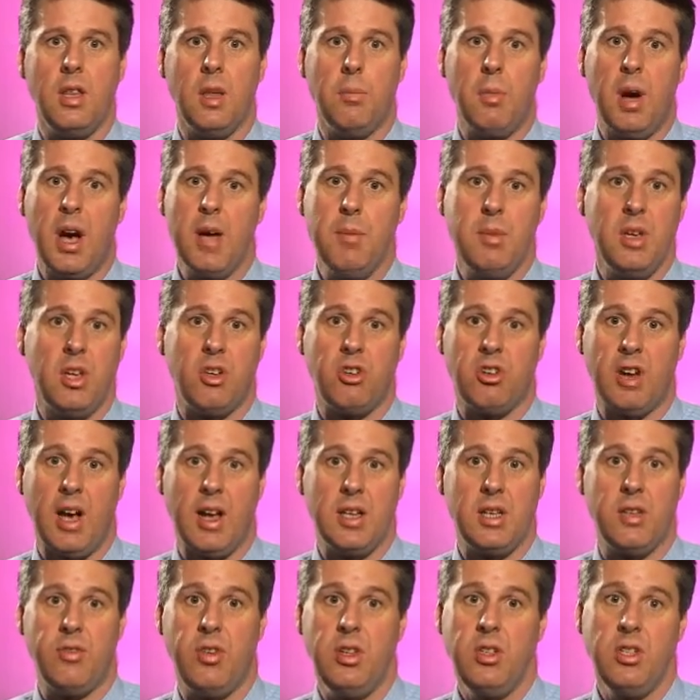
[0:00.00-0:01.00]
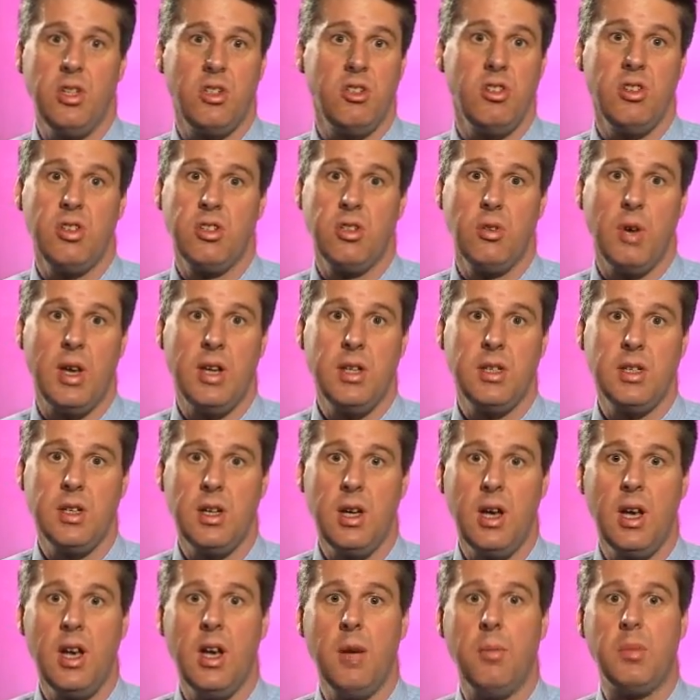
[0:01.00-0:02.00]
There might be attractive industries to
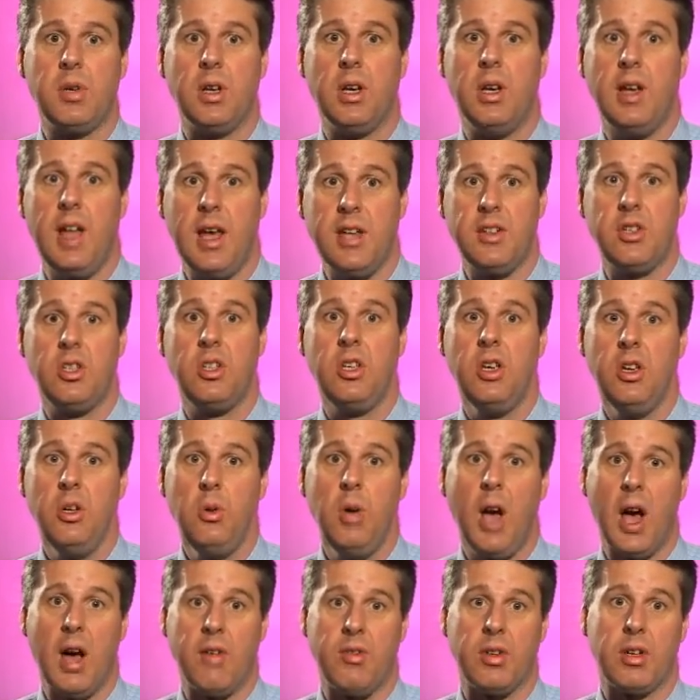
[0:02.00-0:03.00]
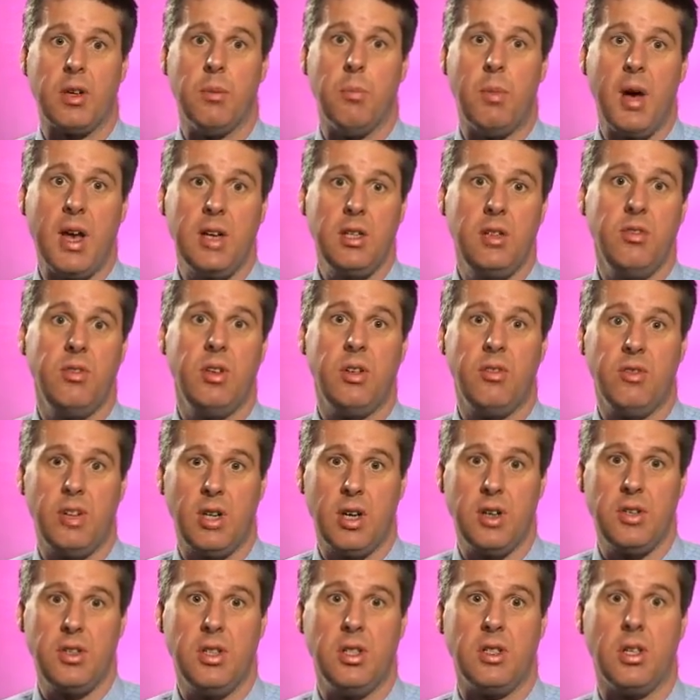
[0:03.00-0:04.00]
enter, but unless you have a competitive
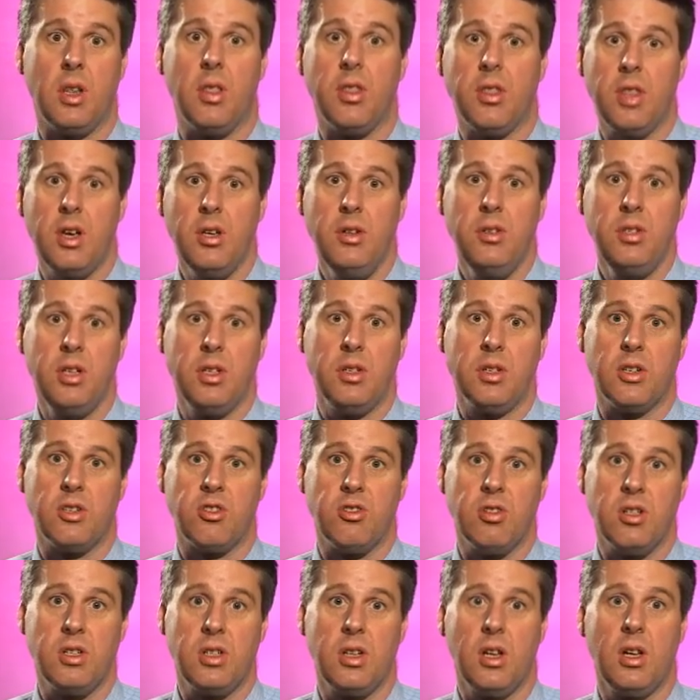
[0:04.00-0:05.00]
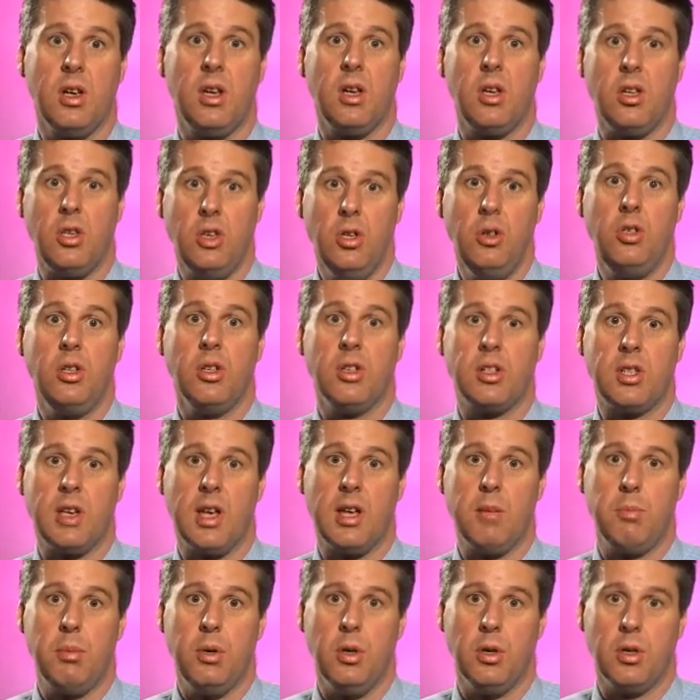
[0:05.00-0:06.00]
advantage in those industries, you should
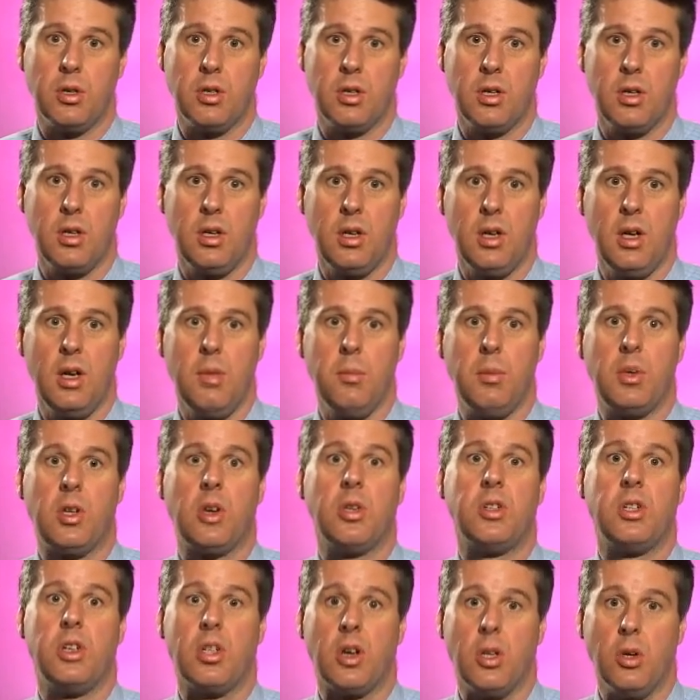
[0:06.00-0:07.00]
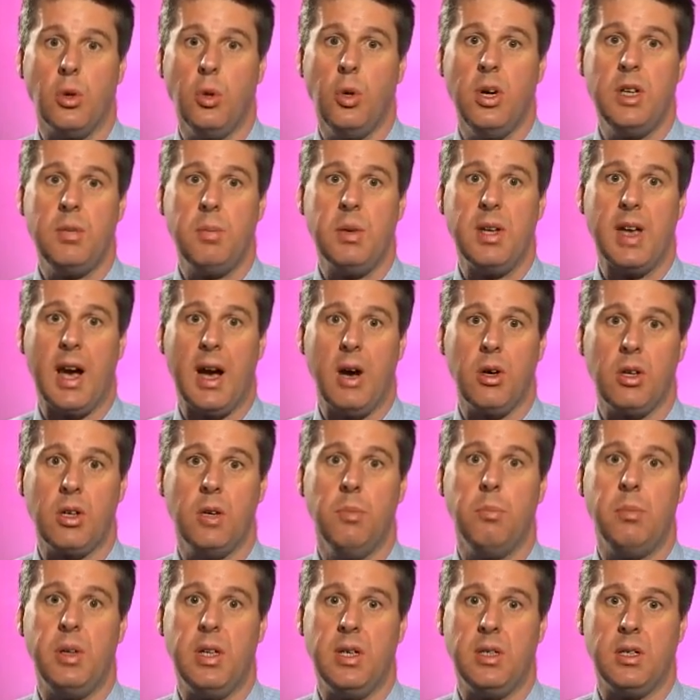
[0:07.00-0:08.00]
stay put, because you can always be
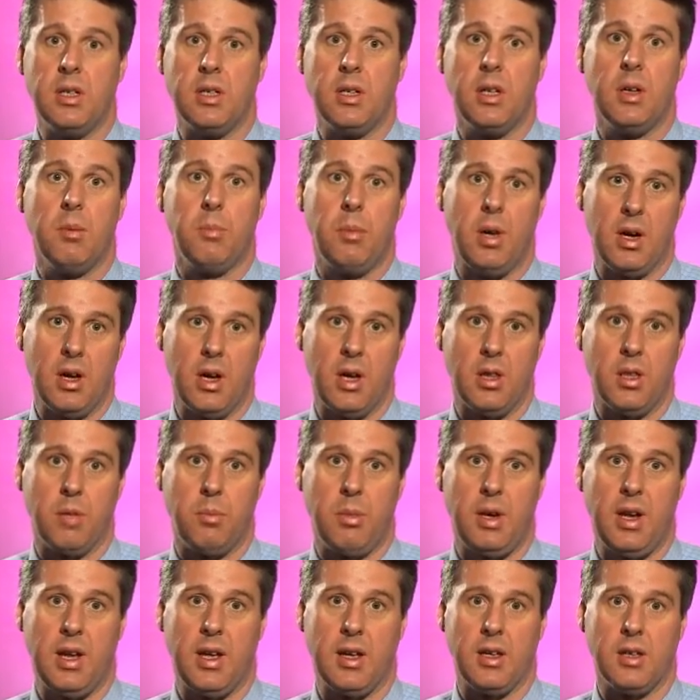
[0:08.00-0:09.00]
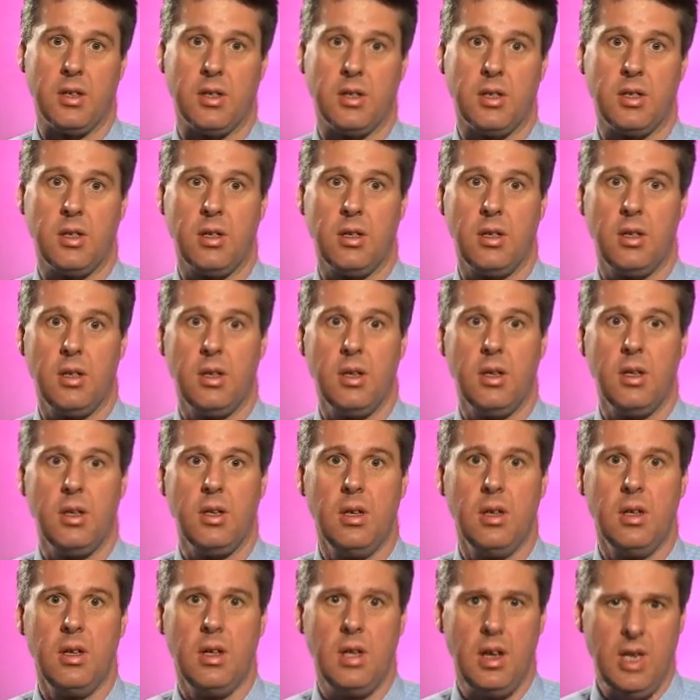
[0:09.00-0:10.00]
outcompeted by other players.
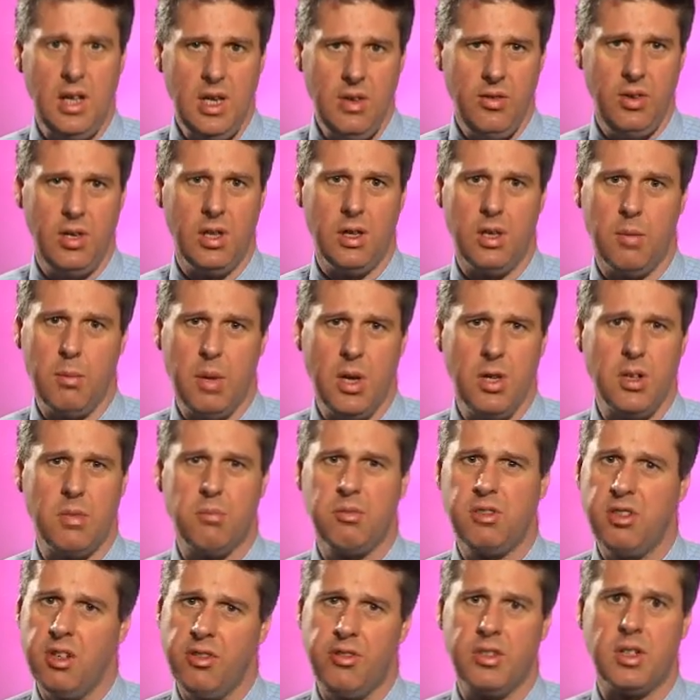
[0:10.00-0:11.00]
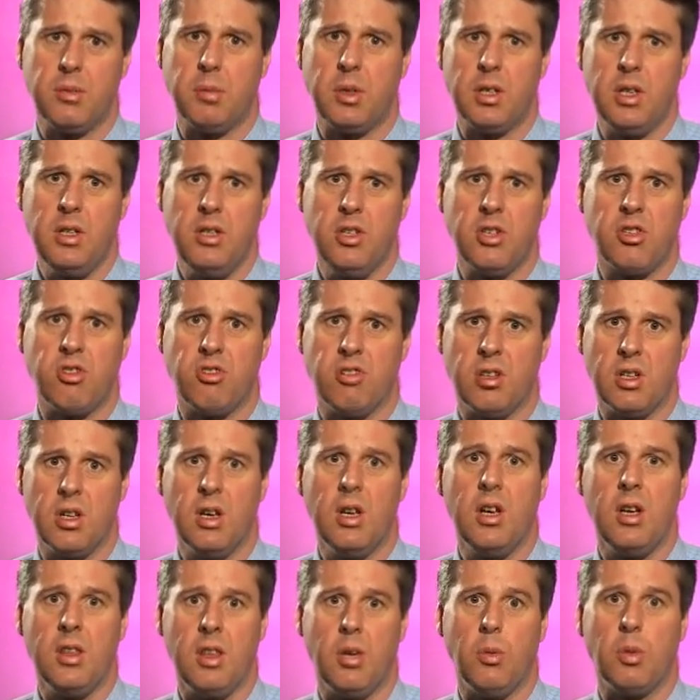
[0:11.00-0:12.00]
Even in the most profitable
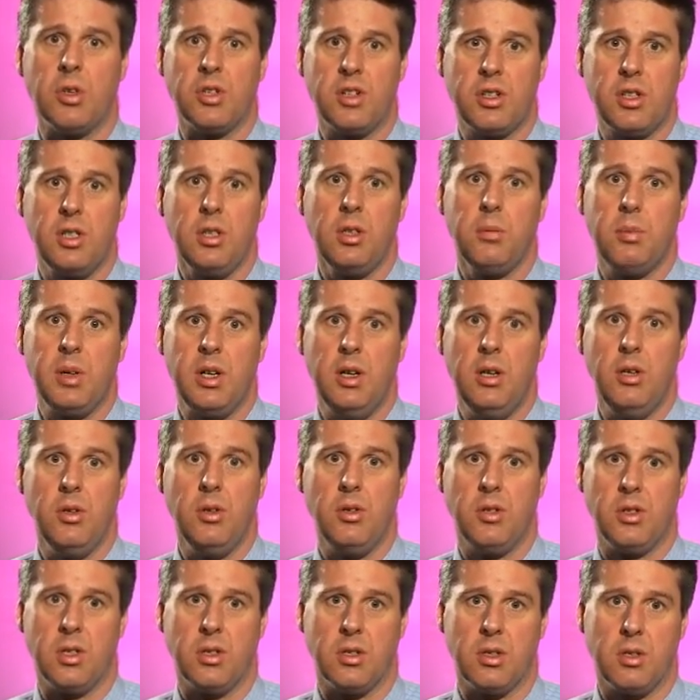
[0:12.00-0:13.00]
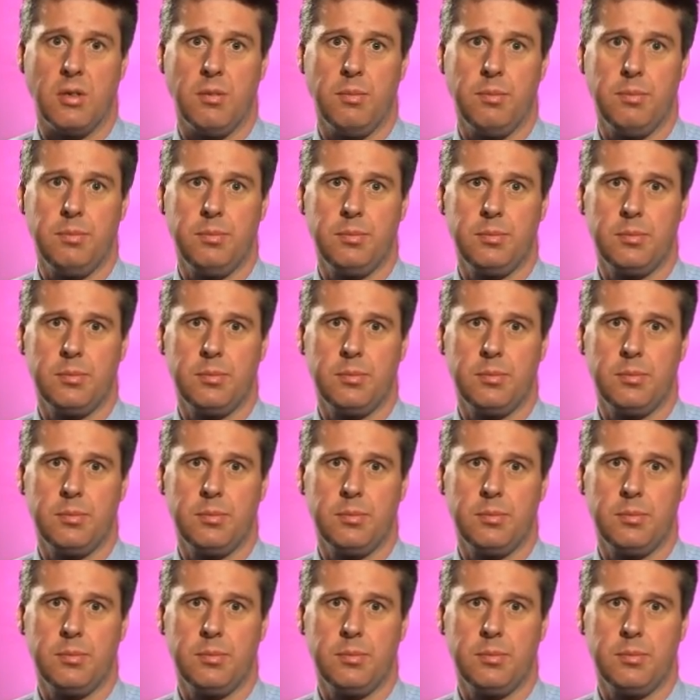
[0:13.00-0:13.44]
industry, there will still be losers.